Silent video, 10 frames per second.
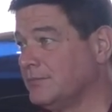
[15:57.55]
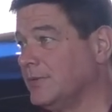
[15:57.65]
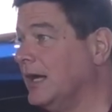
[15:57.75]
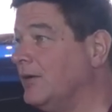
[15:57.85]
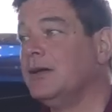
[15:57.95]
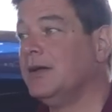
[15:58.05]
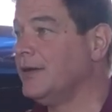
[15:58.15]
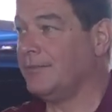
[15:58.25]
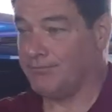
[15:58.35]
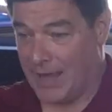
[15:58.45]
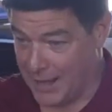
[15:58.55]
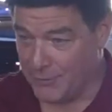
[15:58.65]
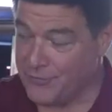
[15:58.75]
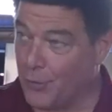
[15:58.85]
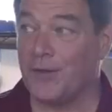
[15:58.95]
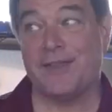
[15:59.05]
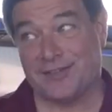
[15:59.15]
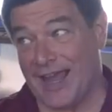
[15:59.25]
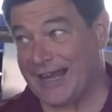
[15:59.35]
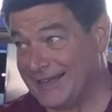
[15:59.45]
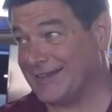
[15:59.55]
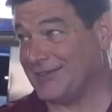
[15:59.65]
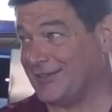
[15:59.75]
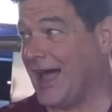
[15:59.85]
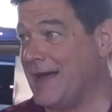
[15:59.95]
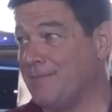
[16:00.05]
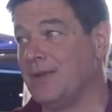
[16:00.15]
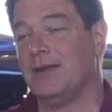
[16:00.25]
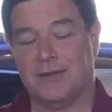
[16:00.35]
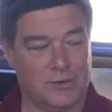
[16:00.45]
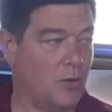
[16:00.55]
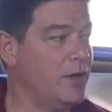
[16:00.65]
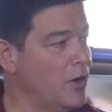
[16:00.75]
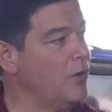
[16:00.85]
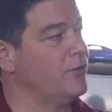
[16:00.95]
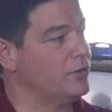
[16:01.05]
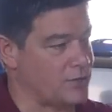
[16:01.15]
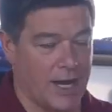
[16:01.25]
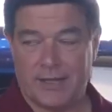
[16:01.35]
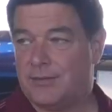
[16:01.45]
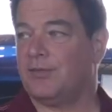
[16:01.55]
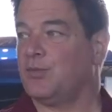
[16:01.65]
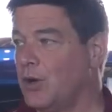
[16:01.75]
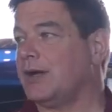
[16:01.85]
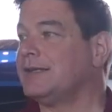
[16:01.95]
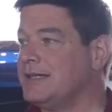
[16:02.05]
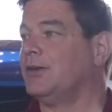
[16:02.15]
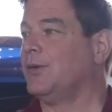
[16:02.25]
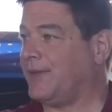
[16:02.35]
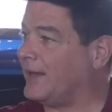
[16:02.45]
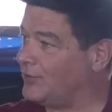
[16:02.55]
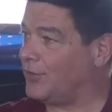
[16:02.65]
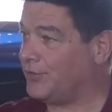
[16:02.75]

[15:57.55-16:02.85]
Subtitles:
You know, Henry Ford II this time, going over, trying to work a deal with Enzo